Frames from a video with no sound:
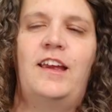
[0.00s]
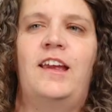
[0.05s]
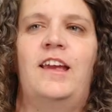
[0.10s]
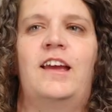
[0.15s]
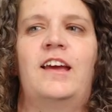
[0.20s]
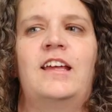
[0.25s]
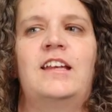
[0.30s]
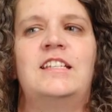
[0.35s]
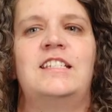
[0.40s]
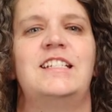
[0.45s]

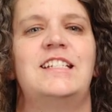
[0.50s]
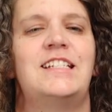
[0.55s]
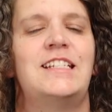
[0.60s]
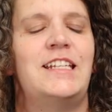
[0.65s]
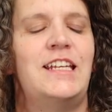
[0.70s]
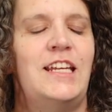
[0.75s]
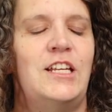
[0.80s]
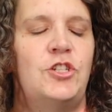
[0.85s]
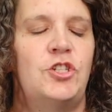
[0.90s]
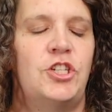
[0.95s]
and
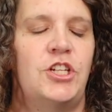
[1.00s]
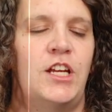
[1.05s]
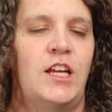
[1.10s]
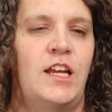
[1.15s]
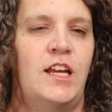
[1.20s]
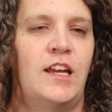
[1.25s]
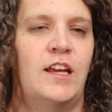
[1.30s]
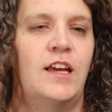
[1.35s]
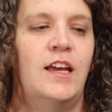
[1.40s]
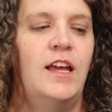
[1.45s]

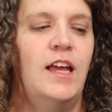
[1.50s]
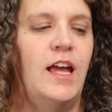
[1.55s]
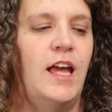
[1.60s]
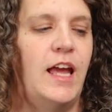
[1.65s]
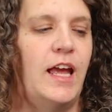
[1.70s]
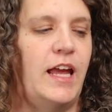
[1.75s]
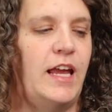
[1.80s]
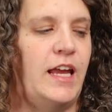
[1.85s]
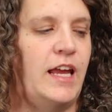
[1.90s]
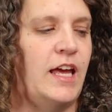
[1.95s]
teaching,
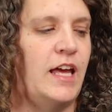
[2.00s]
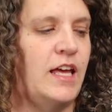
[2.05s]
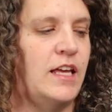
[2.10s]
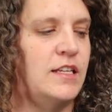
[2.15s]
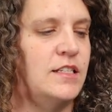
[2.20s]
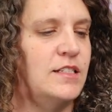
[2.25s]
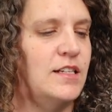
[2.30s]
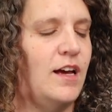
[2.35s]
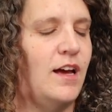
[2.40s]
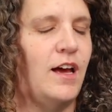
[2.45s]

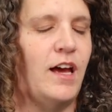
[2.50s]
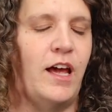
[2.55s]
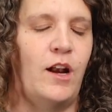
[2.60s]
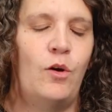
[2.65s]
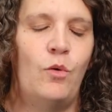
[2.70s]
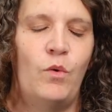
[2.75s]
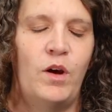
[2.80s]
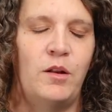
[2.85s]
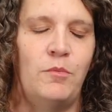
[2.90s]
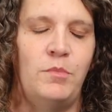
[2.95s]
and I
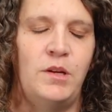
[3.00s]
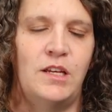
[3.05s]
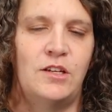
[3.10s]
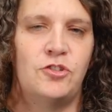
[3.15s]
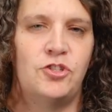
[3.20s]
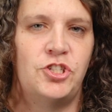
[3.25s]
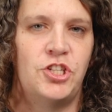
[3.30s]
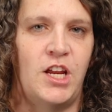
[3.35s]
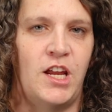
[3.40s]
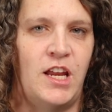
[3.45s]
don't want to be
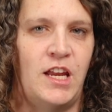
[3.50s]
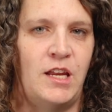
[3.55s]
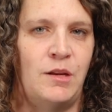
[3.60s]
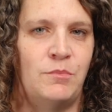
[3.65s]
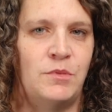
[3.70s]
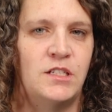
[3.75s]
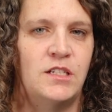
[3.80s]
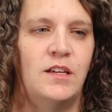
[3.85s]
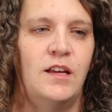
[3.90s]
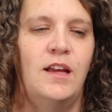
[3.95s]

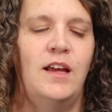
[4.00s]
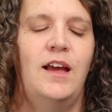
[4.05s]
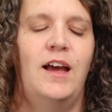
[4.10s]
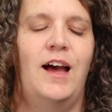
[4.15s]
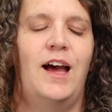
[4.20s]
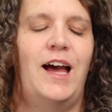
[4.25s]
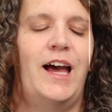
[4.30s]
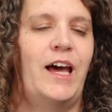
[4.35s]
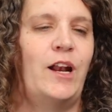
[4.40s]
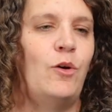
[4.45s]
ashamed.
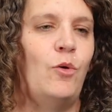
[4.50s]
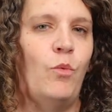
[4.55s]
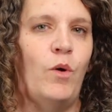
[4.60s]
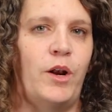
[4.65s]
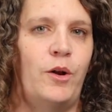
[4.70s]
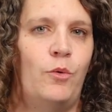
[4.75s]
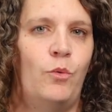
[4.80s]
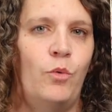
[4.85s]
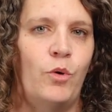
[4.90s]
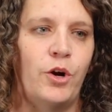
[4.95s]
I don't
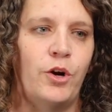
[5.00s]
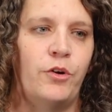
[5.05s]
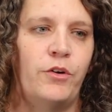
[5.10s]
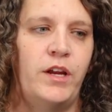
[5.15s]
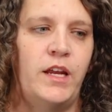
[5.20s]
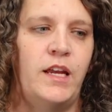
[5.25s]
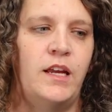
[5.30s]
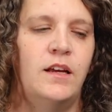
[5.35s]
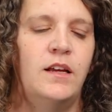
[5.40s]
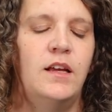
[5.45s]
want to
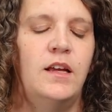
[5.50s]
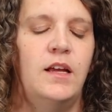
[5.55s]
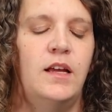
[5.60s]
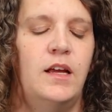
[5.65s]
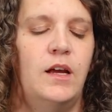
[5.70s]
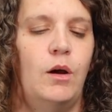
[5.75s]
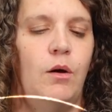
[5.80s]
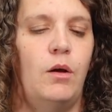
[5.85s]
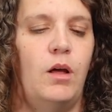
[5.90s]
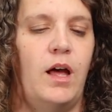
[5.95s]
worry.
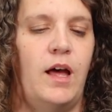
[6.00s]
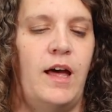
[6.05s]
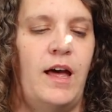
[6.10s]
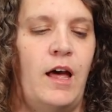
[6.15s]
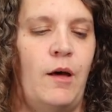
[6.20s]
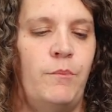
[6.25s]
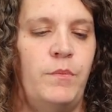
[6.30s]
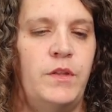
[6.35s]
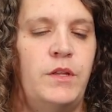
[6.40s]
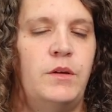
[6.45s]

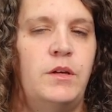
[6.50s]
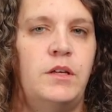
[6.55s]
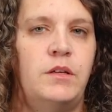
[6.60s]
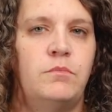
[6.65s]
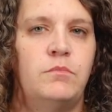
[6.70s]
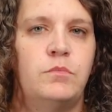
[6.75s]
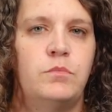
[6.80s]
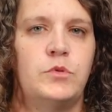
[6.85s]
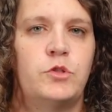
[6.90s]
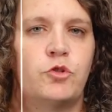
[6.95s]
Um,
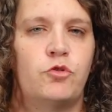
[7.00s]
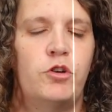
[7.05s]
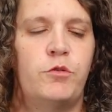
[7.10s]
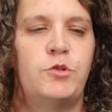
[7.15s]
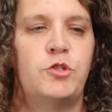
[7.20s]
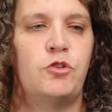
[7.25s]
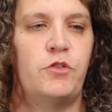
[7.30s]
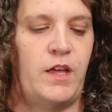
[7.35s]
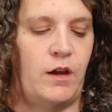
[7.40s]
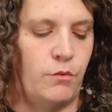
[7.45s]
the
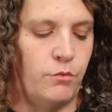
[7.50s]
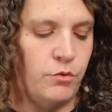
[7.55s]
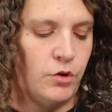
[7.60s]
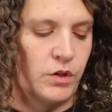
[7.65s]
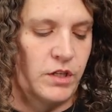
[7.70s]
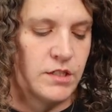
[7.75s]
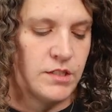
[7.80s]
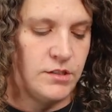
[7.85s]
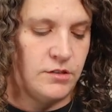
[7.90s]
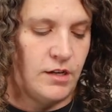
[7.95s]
scripture that
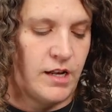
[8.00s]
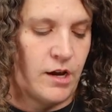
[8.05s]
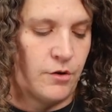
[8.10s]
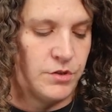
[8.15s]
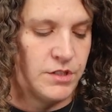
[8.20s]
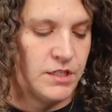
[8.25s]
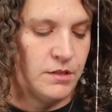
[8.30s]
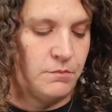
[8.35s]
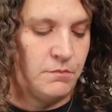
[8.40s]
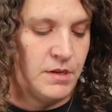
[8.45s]
really stood
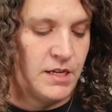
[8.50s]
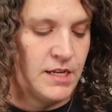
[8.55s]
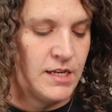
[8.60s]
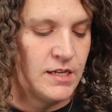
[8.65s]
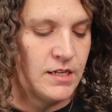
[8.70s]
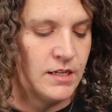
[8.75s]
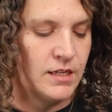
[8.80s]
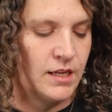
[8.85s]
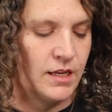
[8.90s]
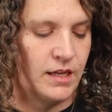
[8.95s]
out to
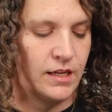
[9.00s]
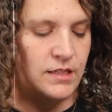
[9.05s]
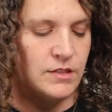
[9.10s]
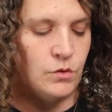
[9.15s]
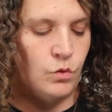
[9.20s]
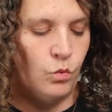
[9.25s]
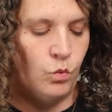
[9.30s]
me is,